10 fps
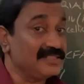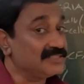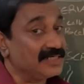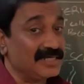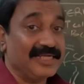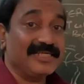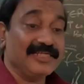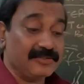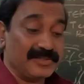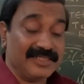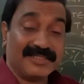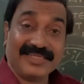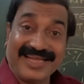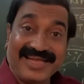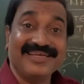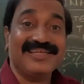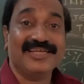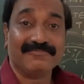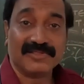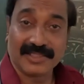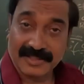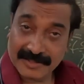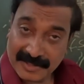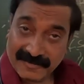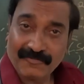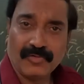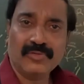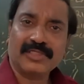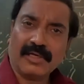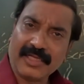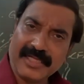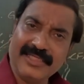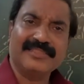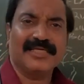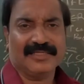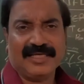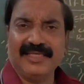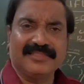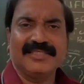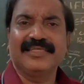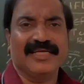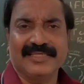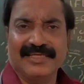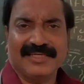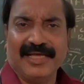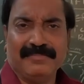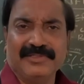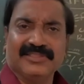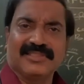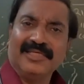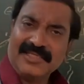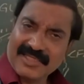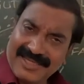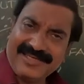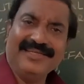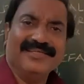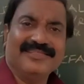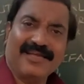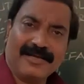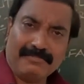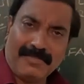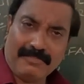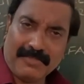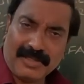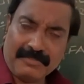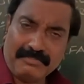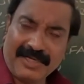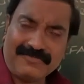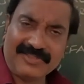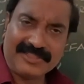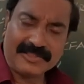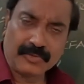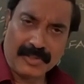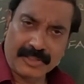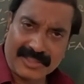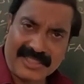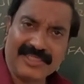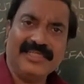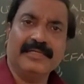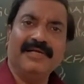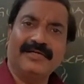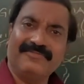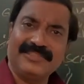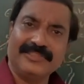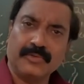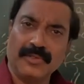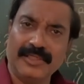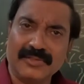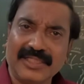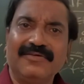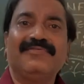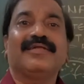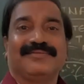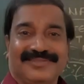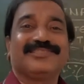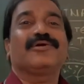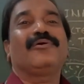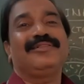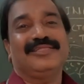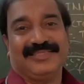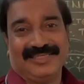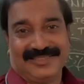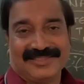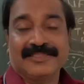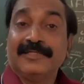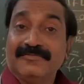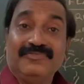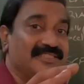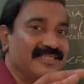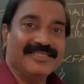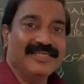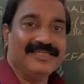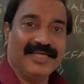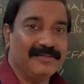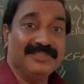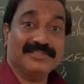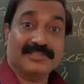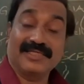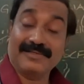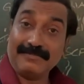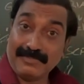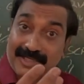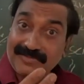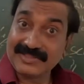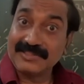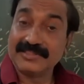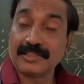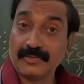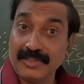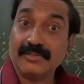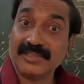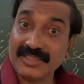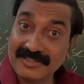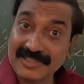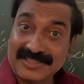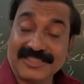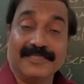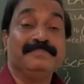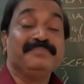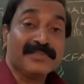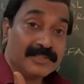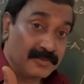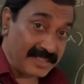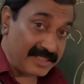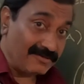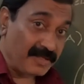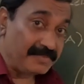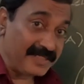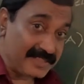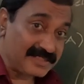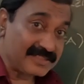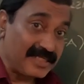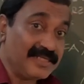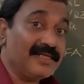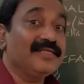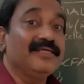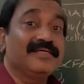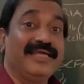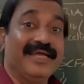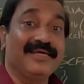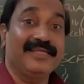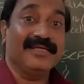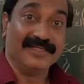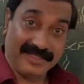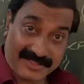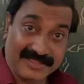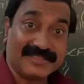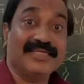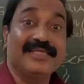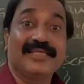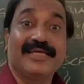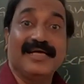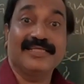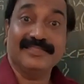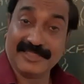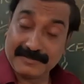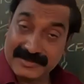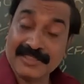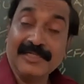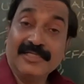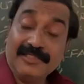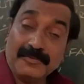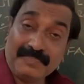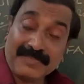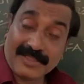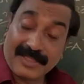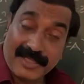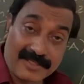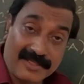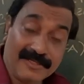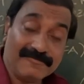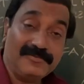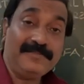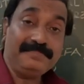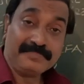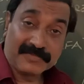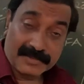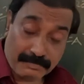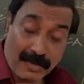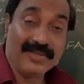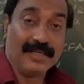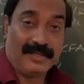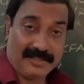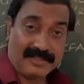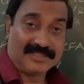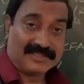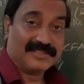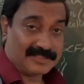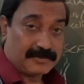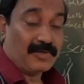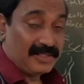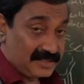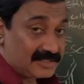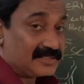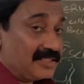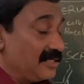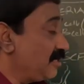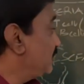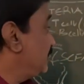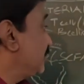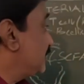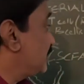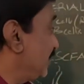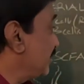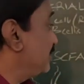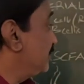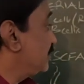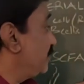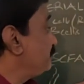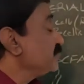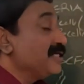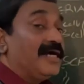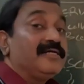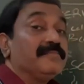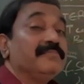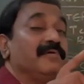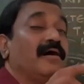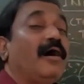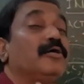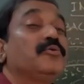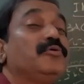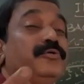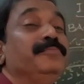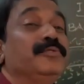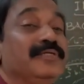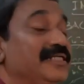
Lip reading: and likely to get gangrene of the foot or anything can get damaged. Kidney, there are blood vessels going to the kidney, blood vessels going to the liver. These are all the things which can get damaged. Blood vessels are going to the intestine. You can develop intestinal gangrene. That means gangrene of the bowel, intestine, small intestine, large intestine, etc. And autoimmune